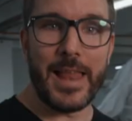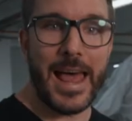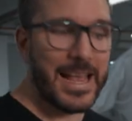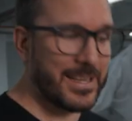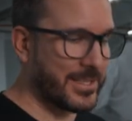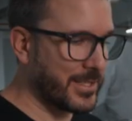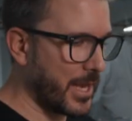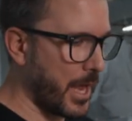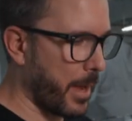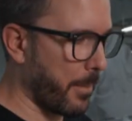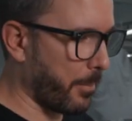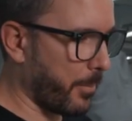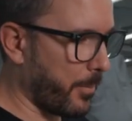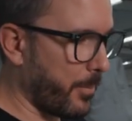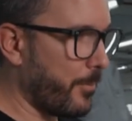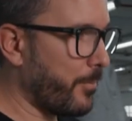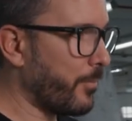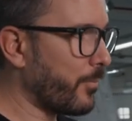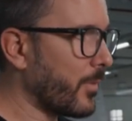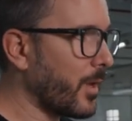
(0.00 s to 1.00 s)
last step.
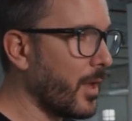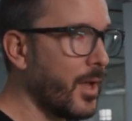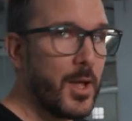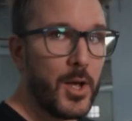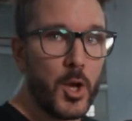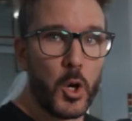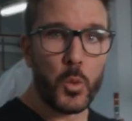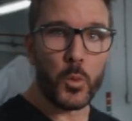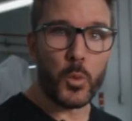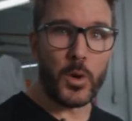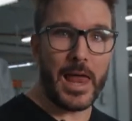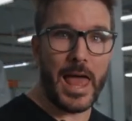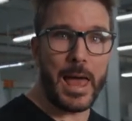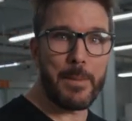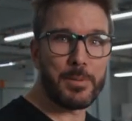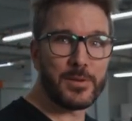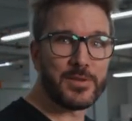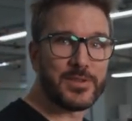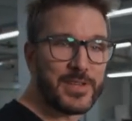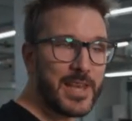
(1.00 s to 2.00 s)
What
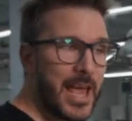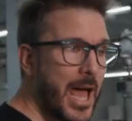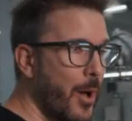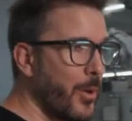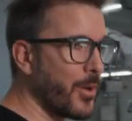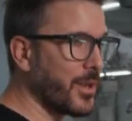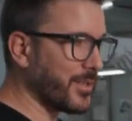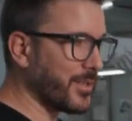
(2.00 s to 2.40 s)
happens now